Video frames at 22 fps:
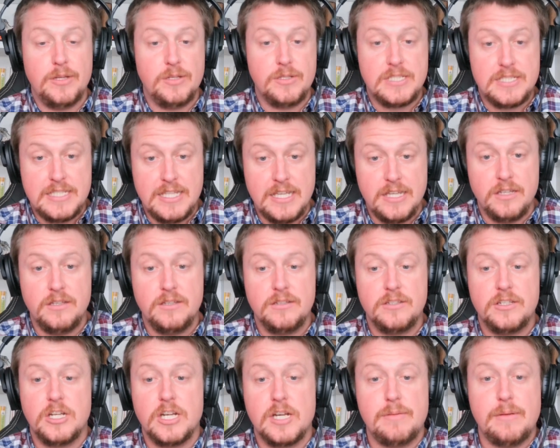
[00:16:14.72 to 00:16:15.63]
But
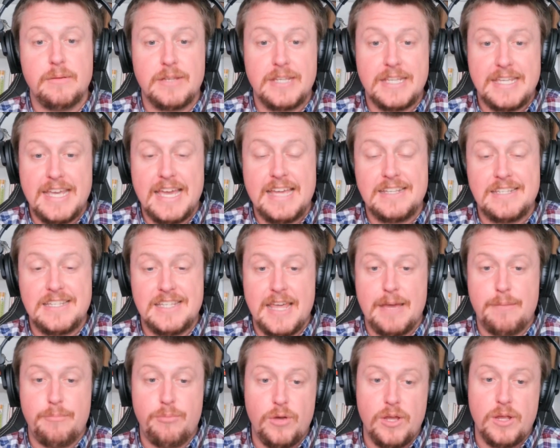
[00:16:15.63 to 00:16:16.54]
still, you're going to be able to
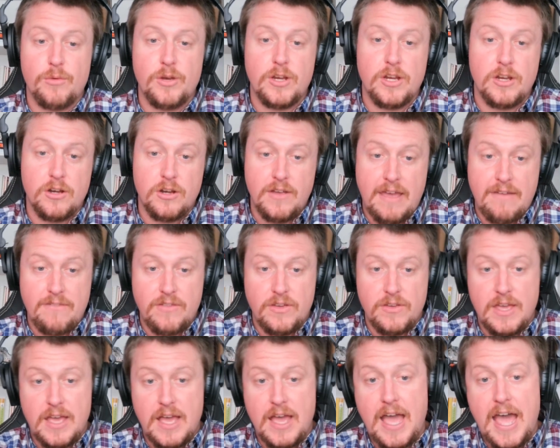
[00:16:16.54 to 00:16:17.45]
get to that point where you
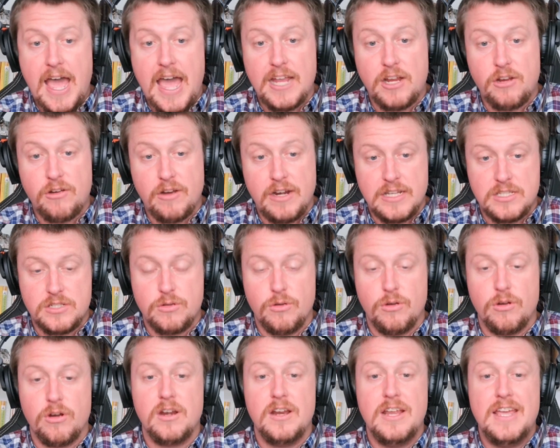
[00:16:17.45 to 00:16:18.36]
have a high
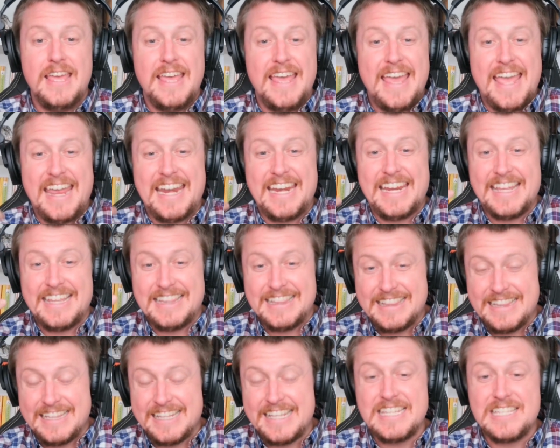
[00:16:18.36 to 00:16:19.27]
credit score and
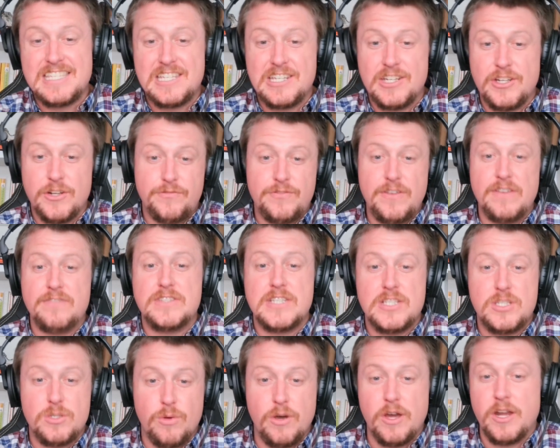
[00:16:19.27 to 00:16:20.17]
at least, you know,
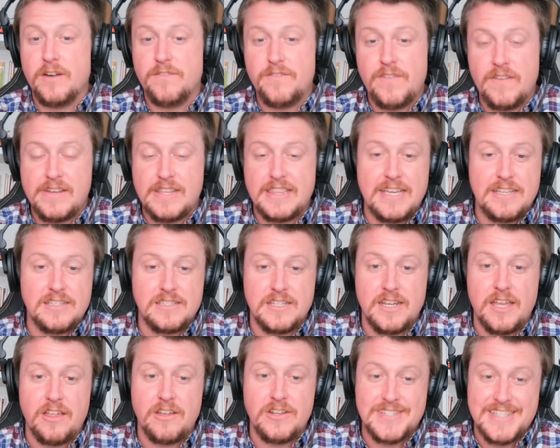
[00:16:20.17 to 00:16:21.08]
$50,000 to
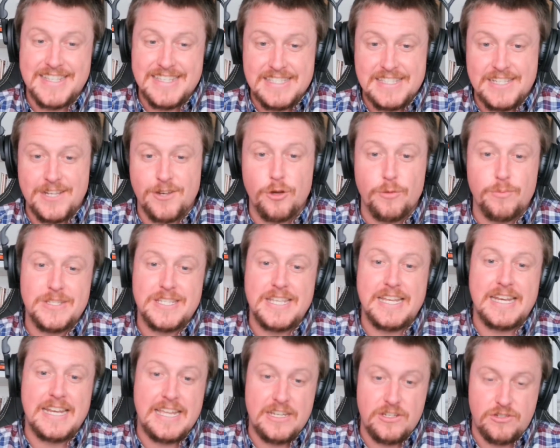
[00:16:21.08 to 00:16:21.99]
$150,000 at
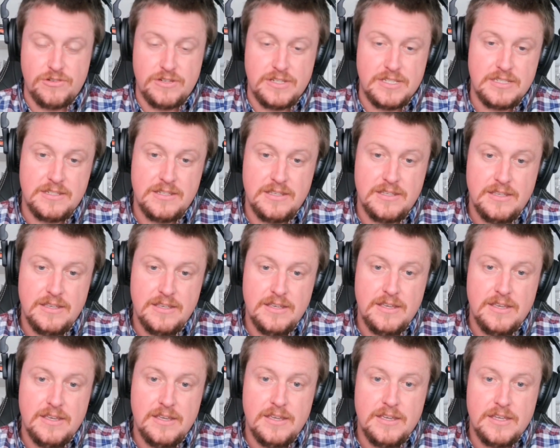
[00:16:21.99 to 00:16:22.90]
0% interest.
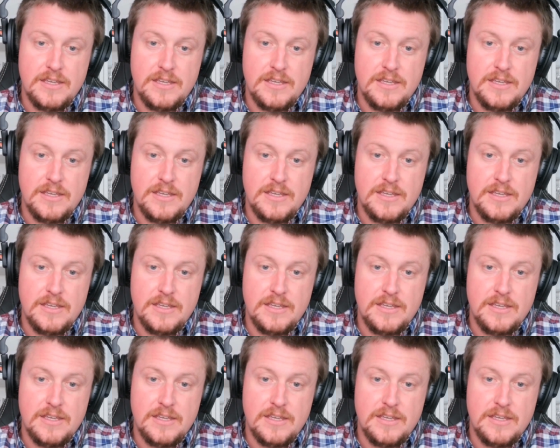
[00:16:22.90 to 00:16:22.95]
